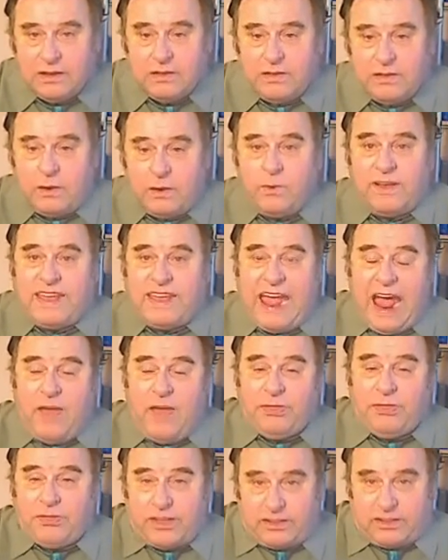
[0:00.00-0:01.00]
There were
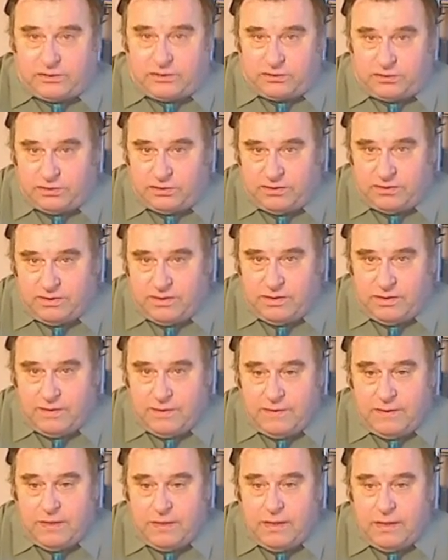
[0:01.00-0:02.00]
Catholics
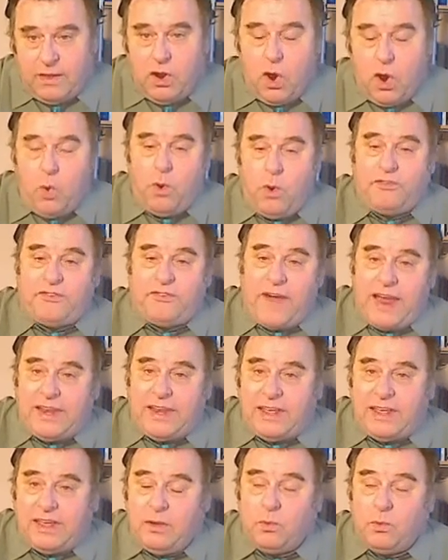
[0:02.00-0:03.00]
who were
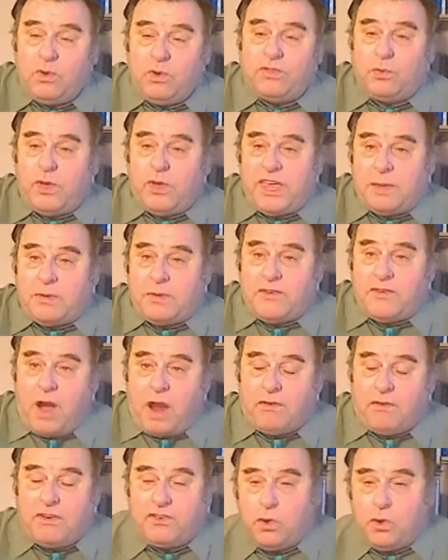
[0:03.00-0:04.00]
fighting with William of
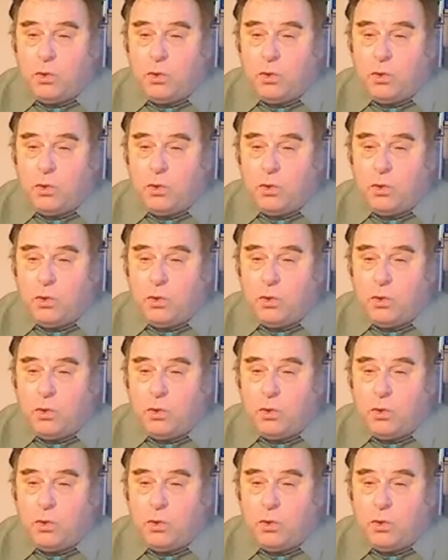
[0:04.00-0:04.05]
Orange,